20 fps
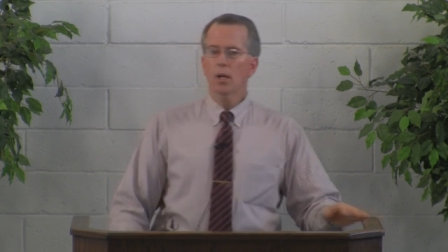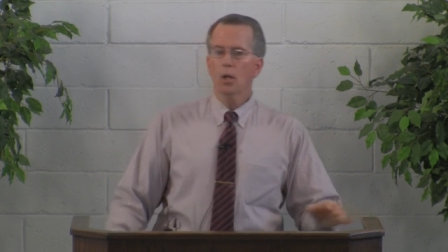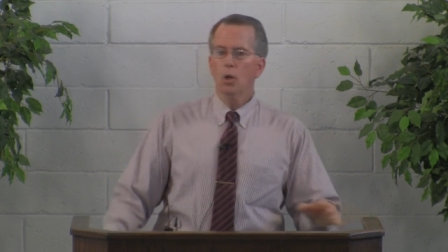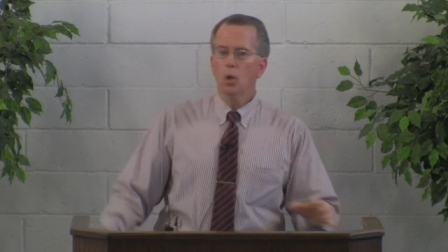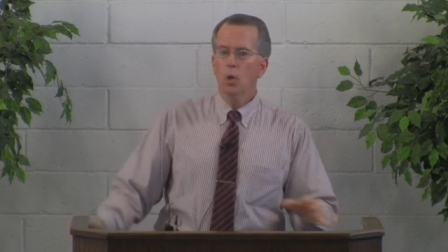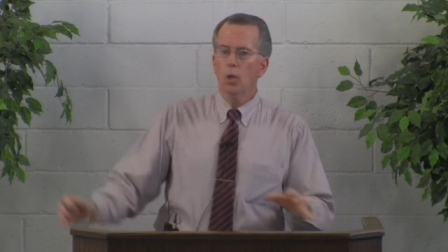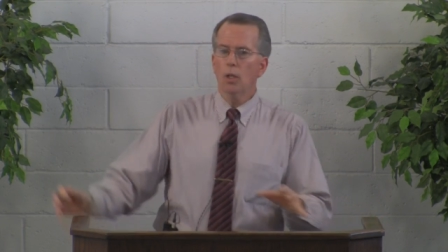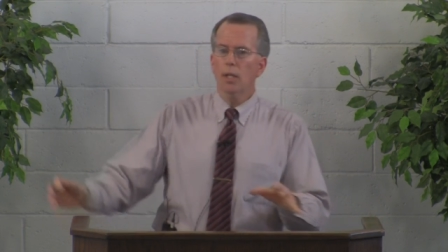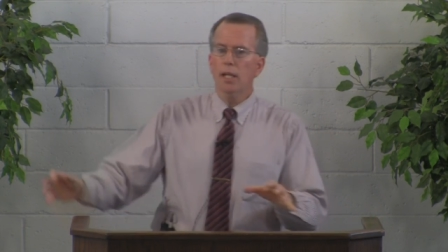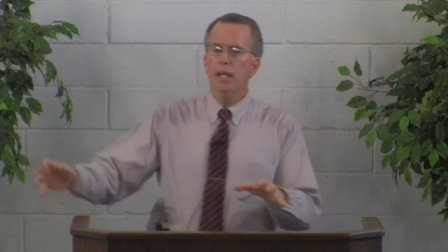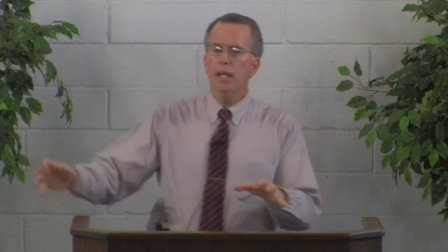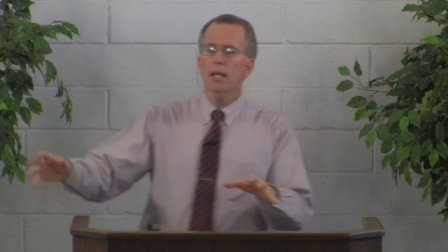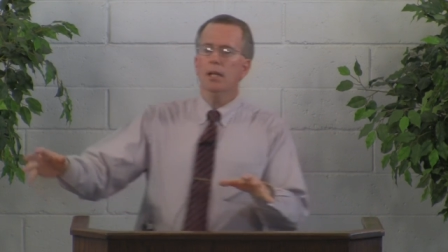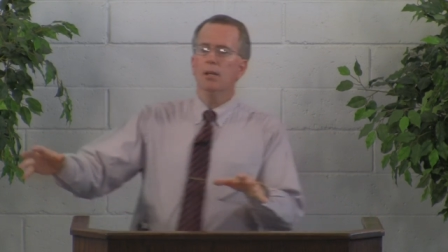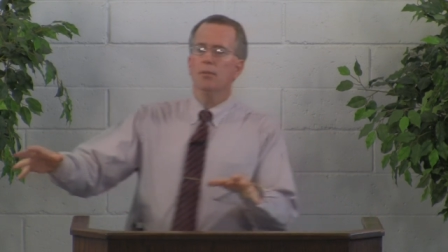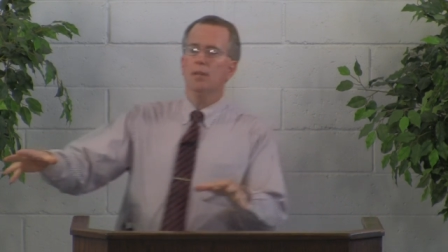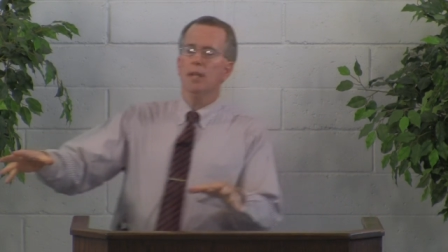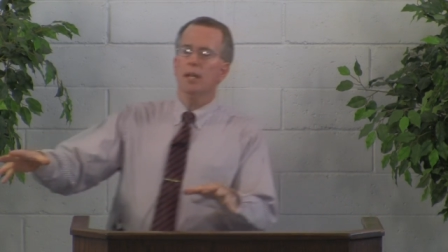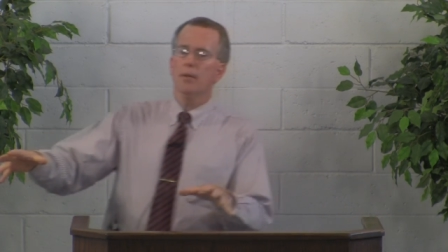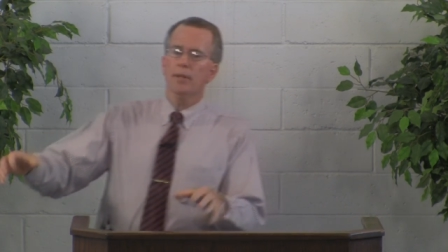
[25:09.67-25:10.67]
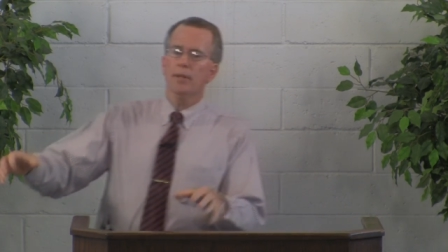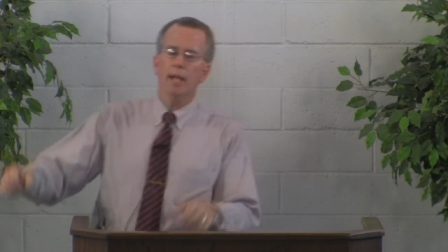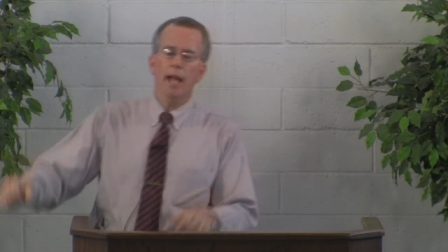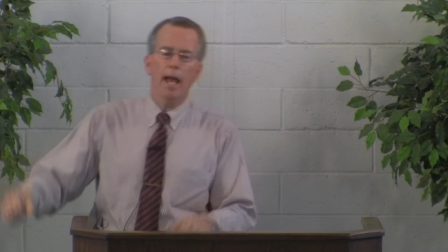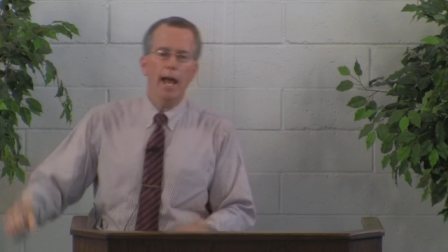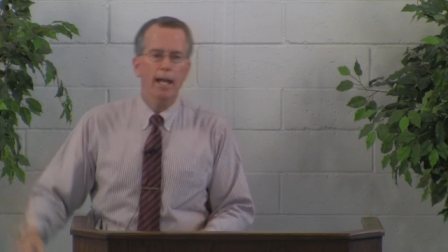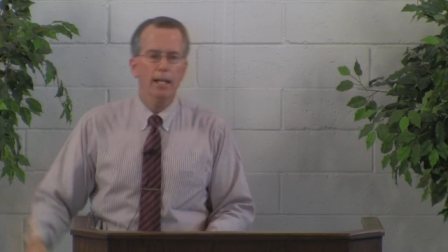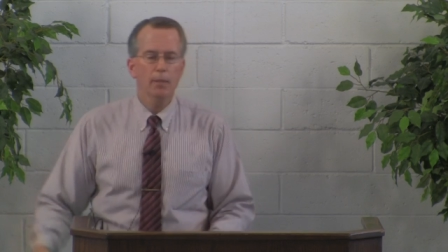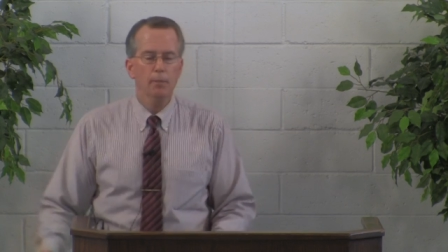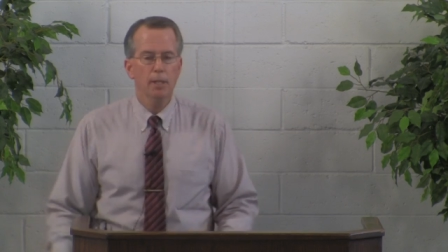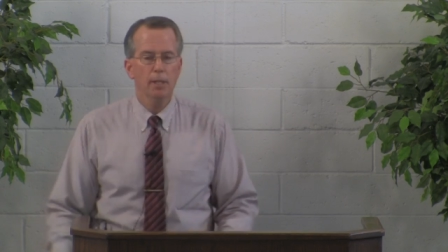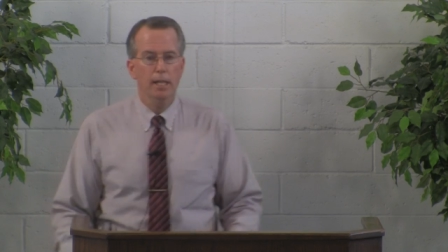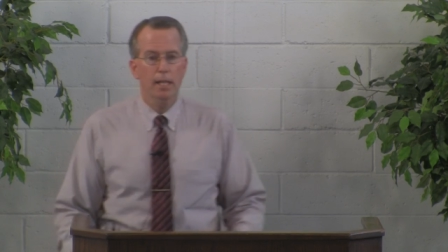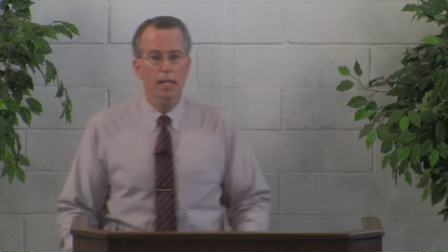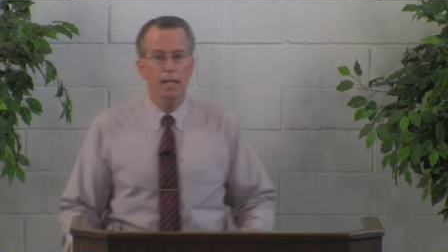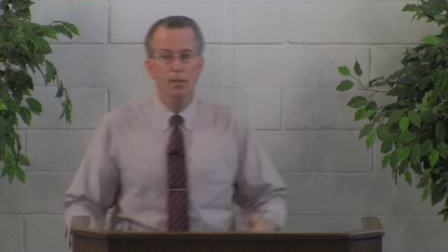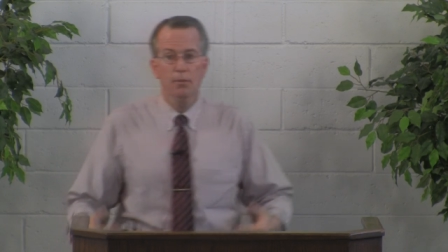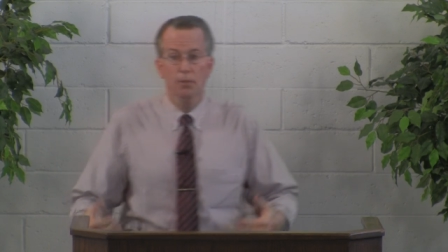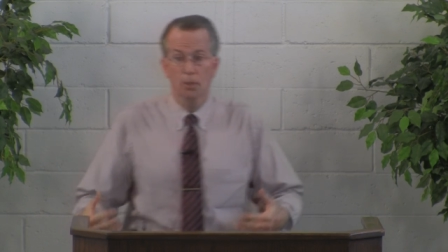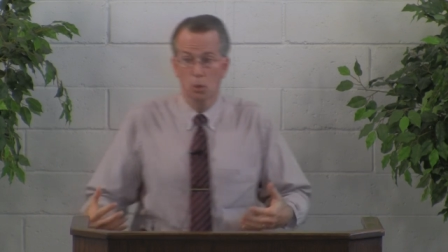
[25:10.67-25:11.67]
Could he have given Adam and
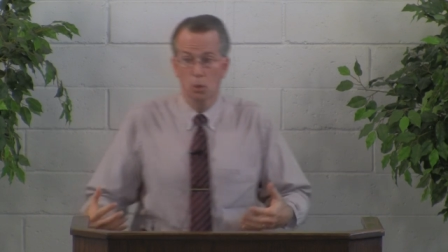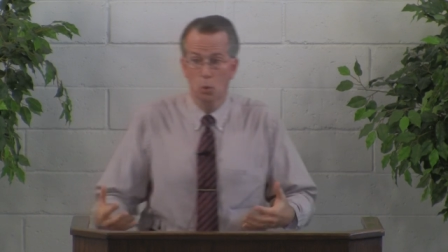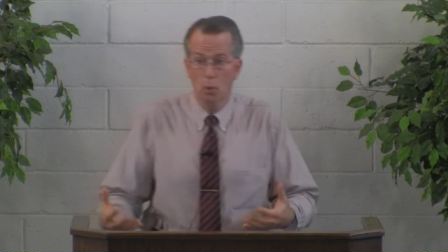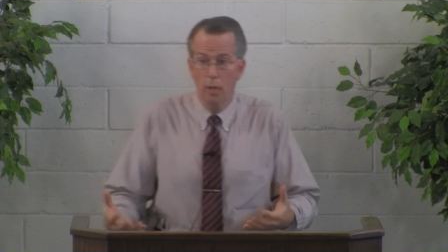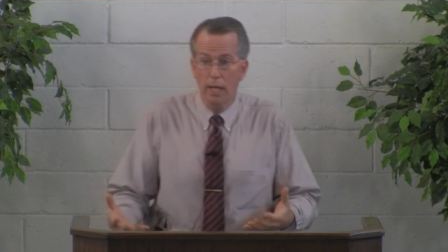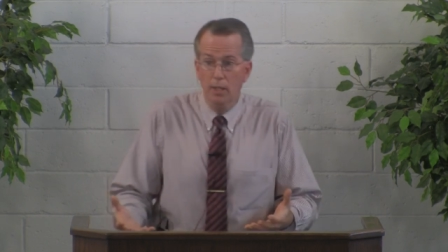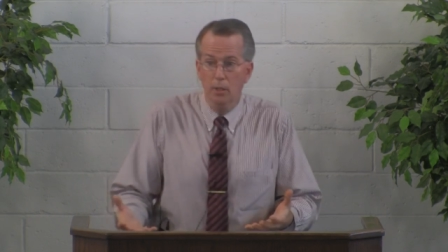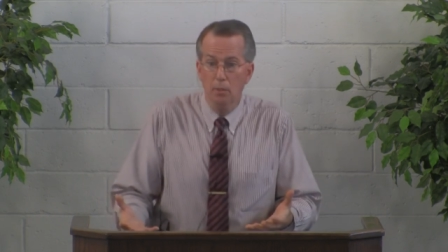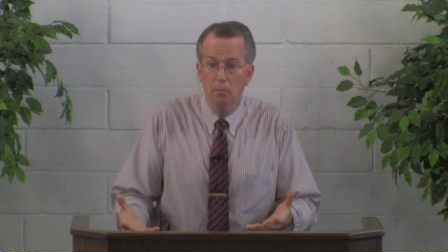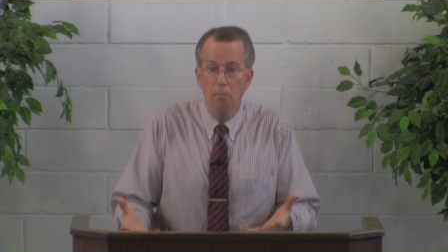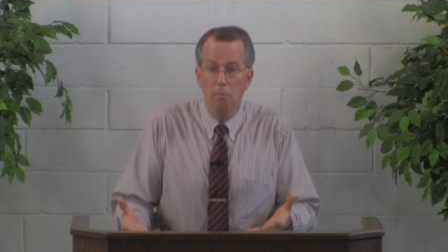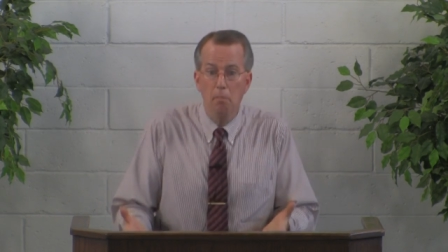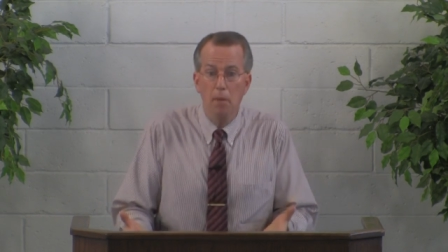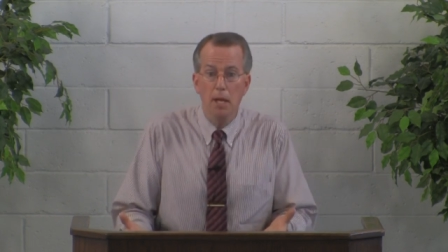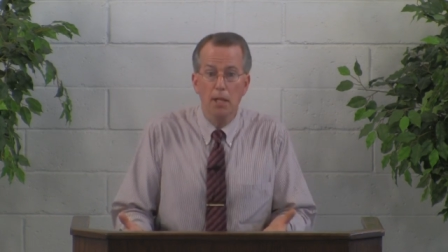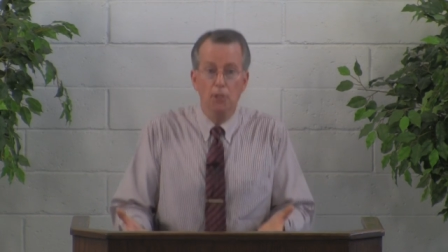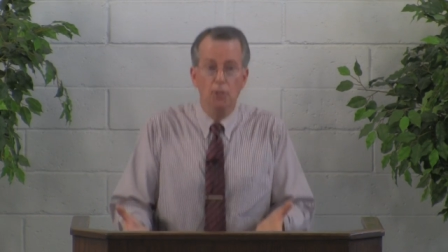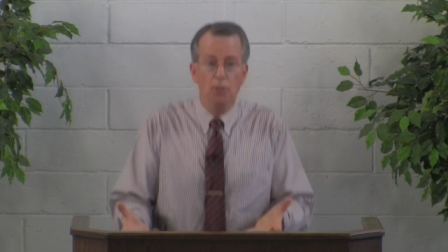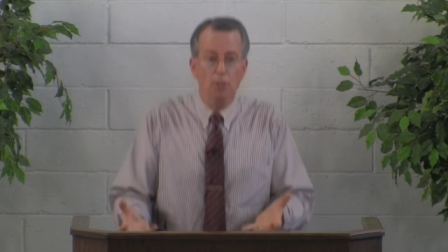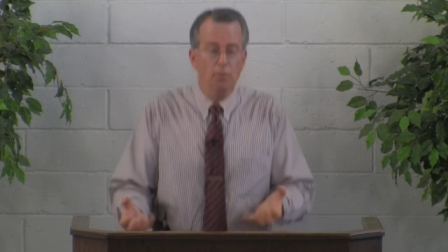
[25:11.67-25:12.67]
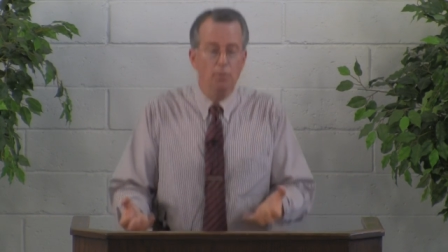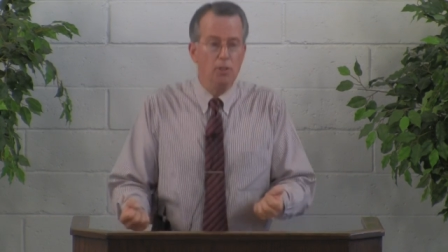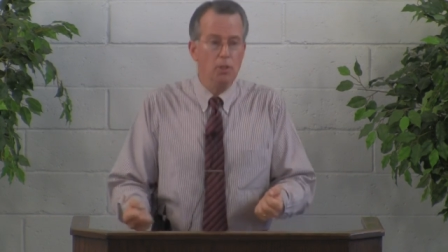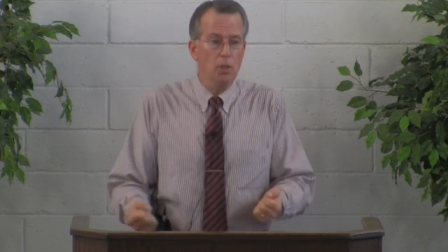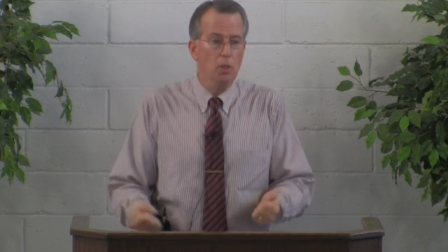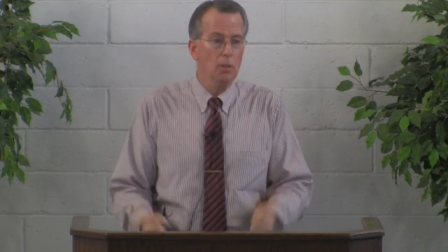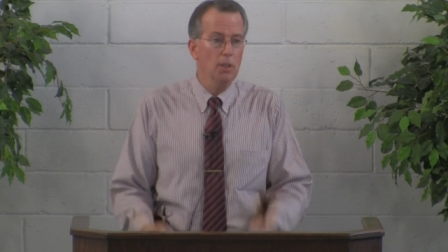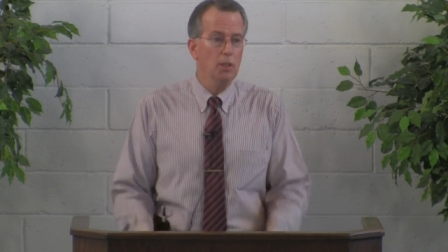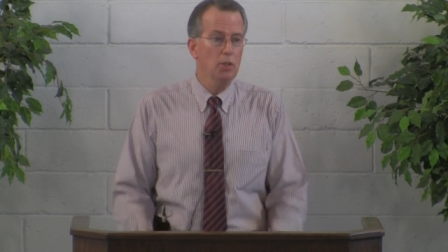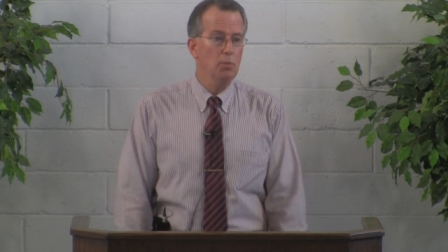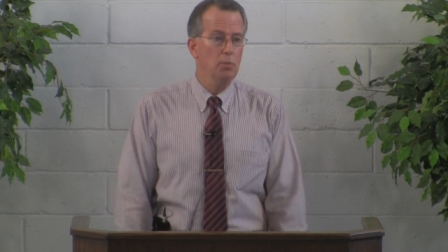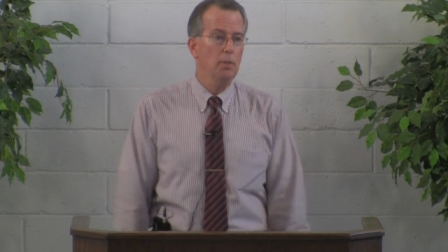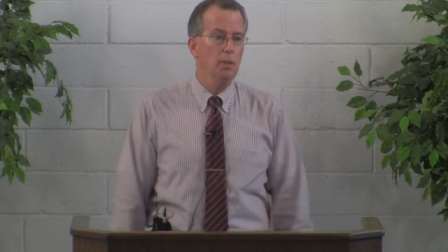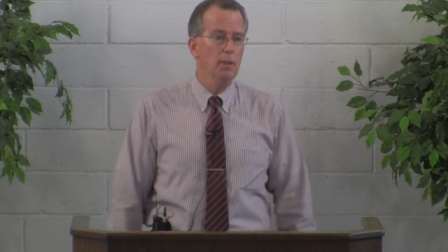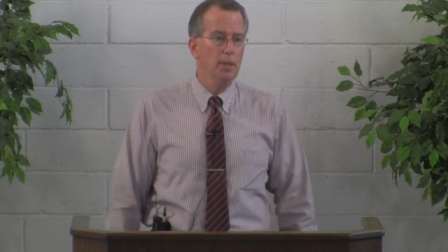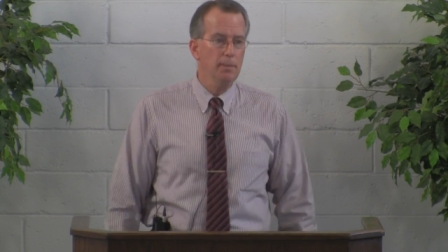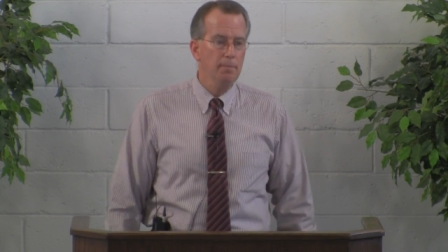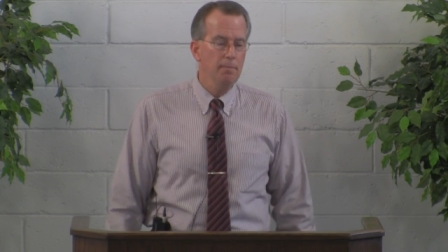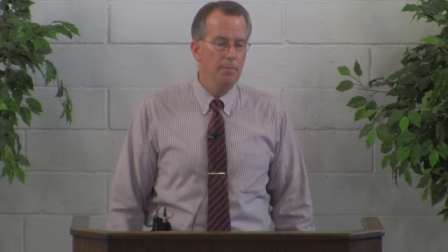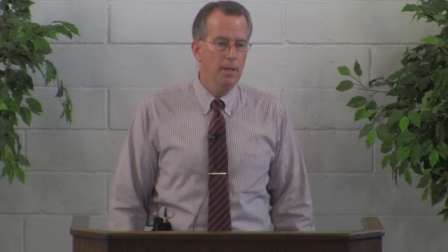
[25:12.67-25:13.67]
Eve a greater measure of his Holy
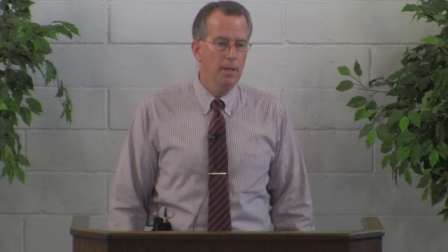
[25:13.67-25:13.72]
Spirit